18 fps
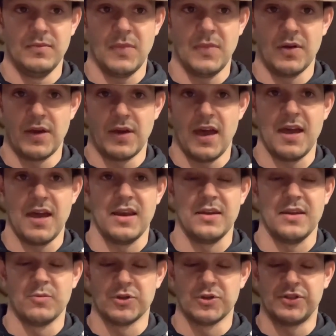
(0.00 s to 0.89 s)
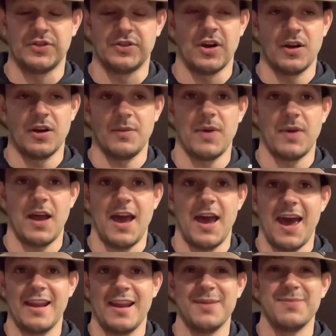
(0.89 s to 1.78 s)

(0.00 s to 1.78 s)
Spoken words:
Okay, and we're starting by adding